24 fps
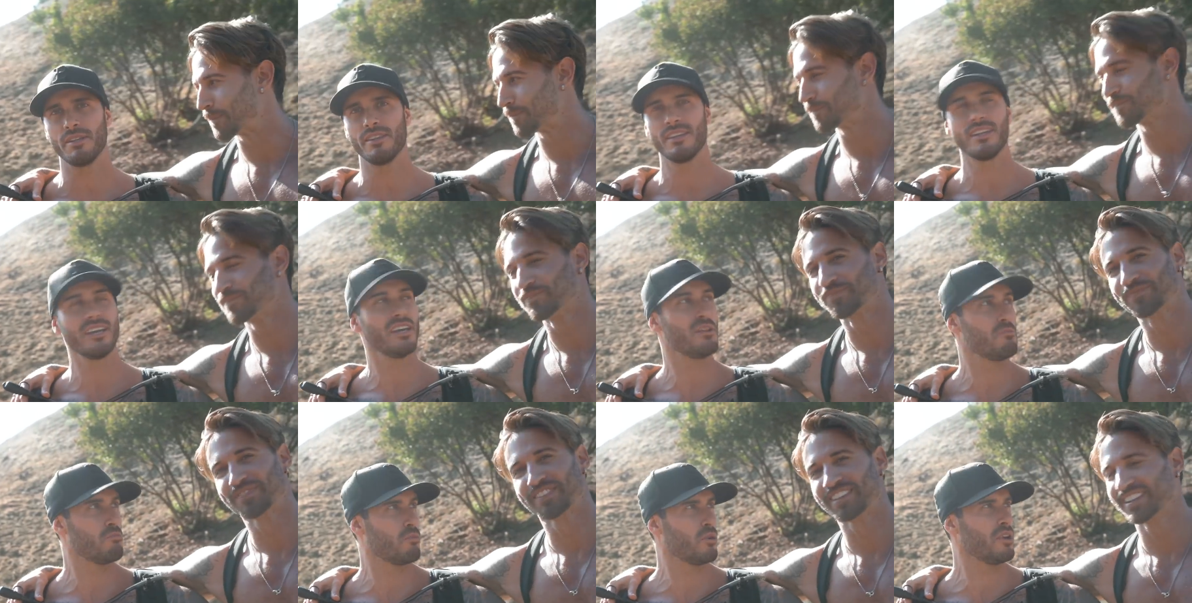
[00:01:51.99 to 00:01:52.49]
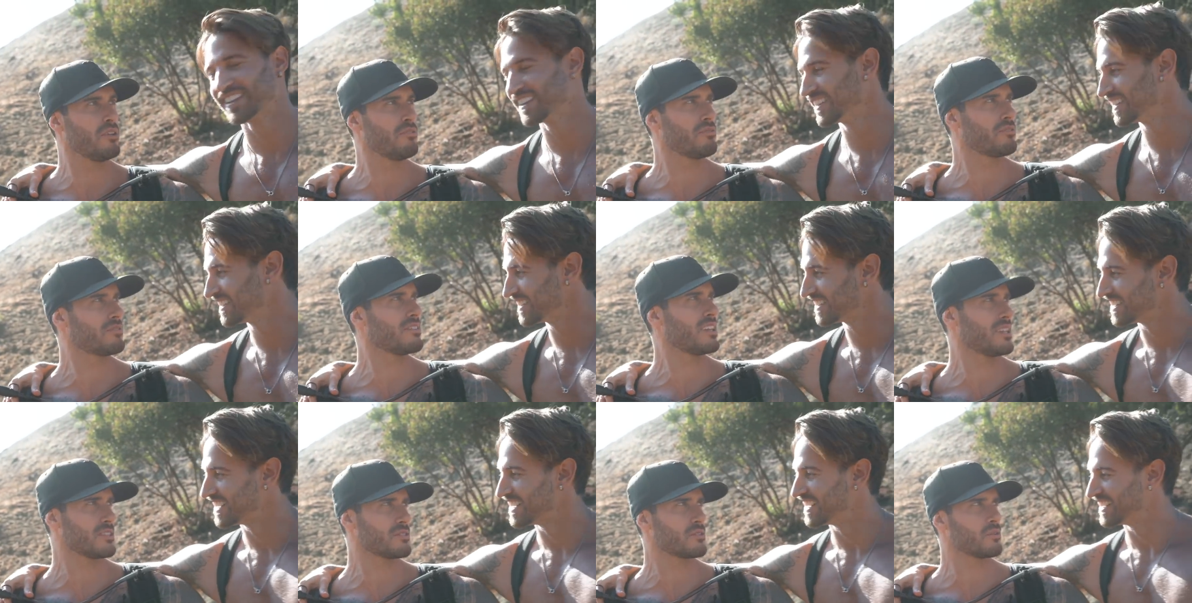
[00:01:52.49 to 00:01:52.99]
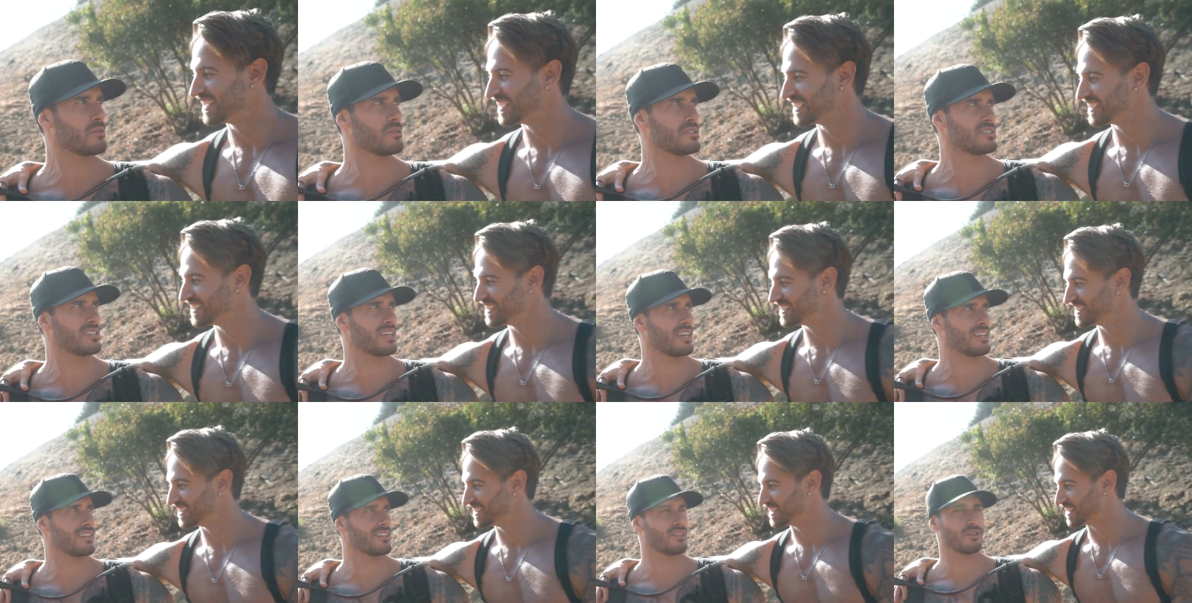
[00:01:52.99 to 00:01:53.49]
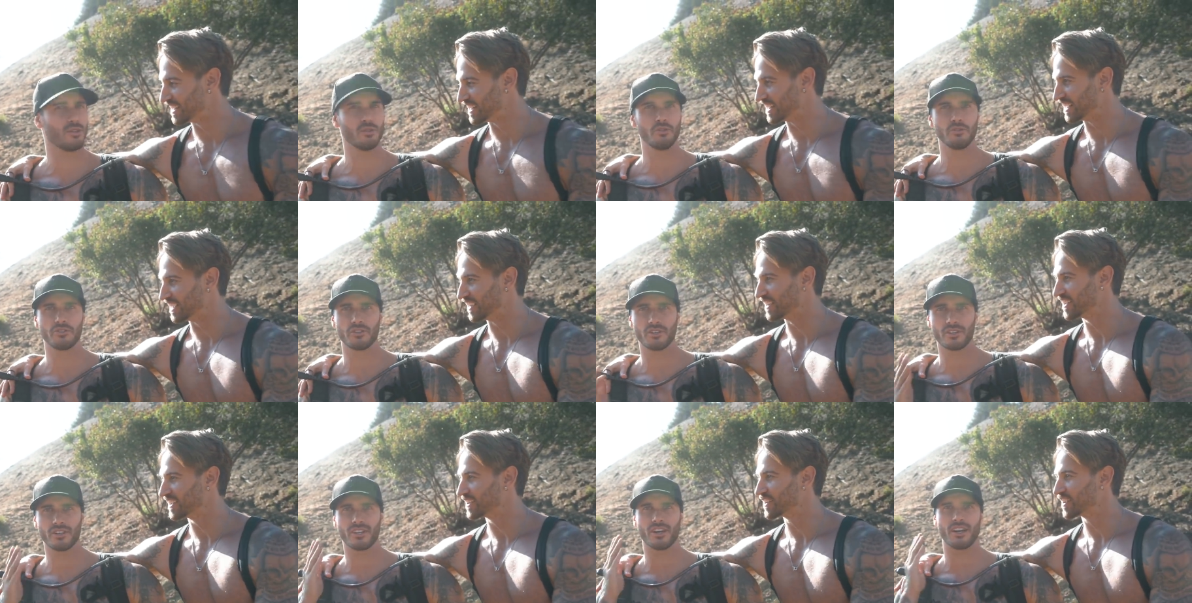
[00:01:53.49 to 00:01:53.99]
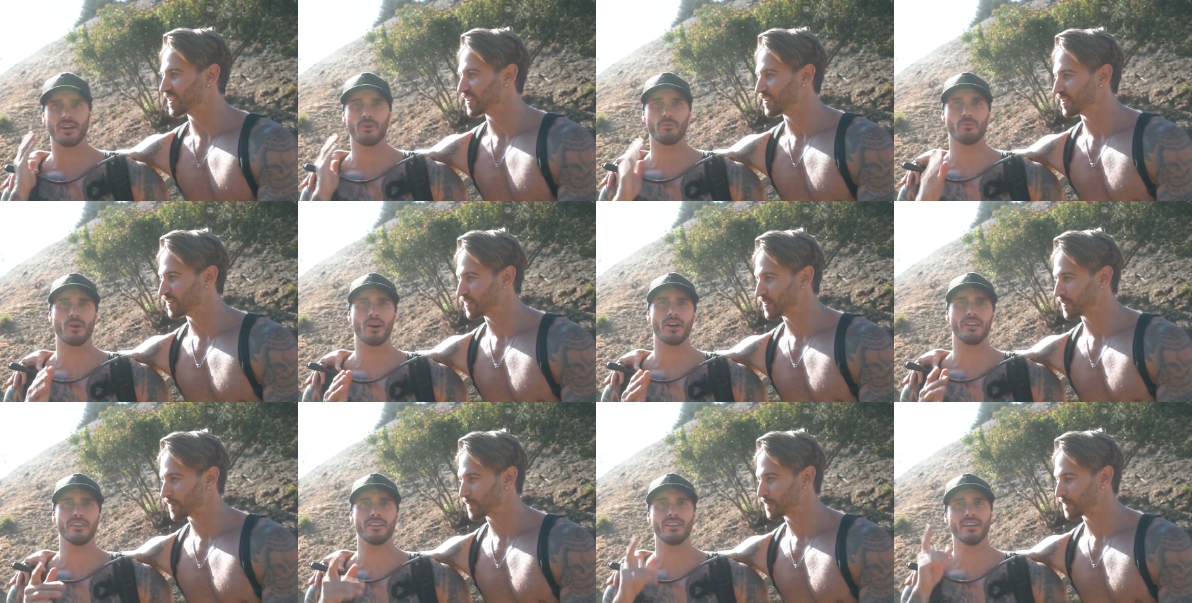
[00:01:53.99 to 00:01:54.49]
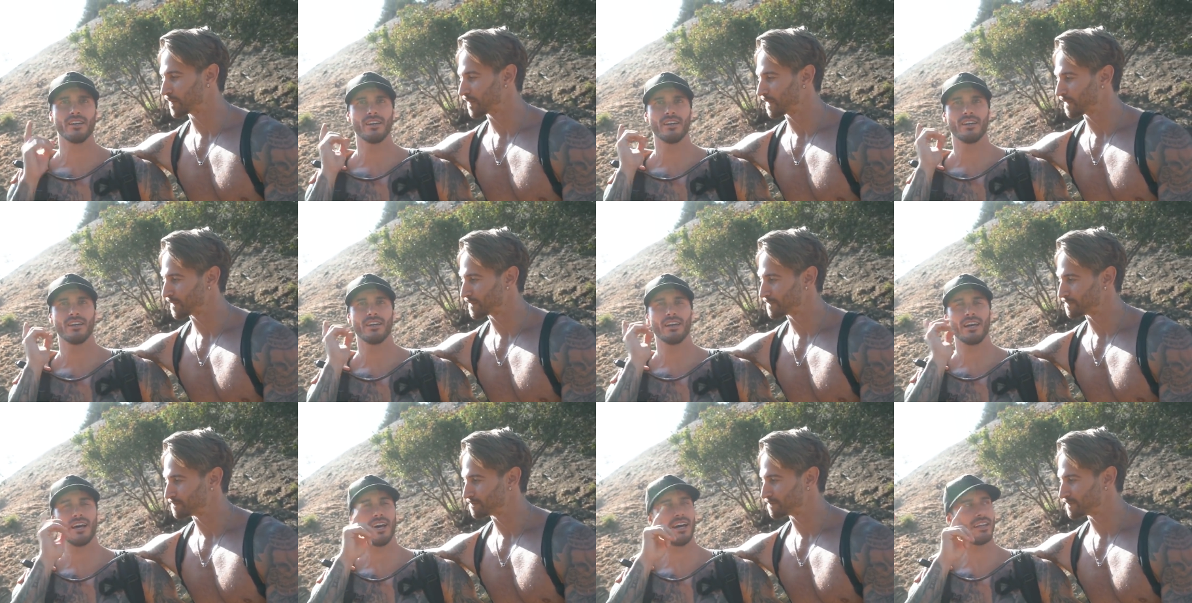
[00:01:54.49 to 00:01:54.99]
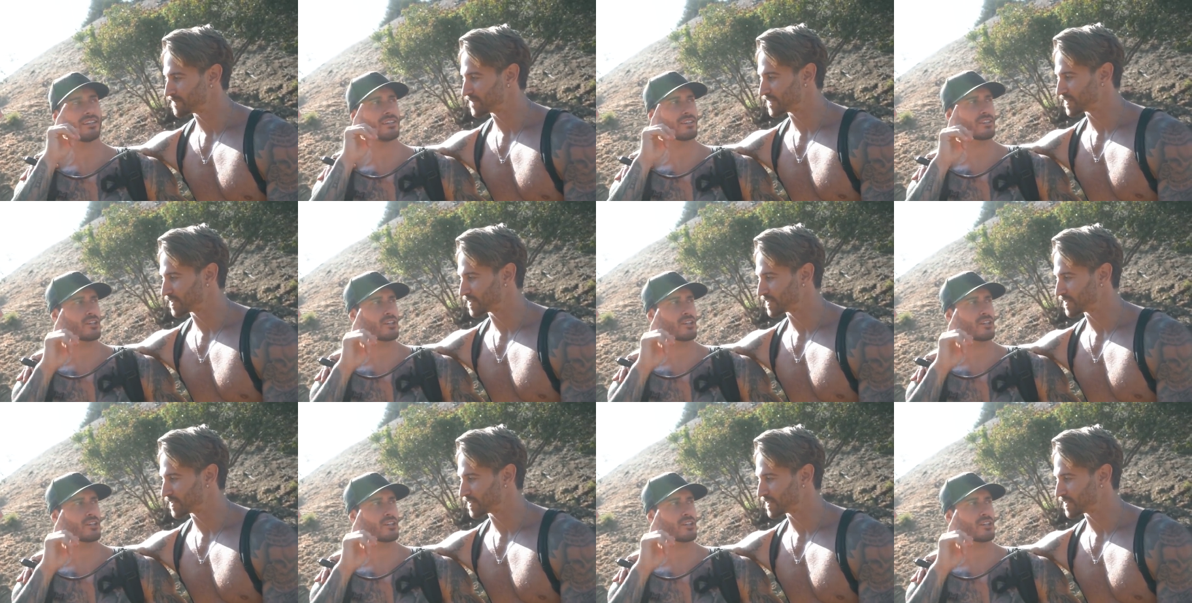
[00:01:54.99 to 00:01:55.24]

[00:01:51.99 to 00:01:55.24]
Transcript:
Speaker 1: And in brief, that's what we said. The loser got to run at the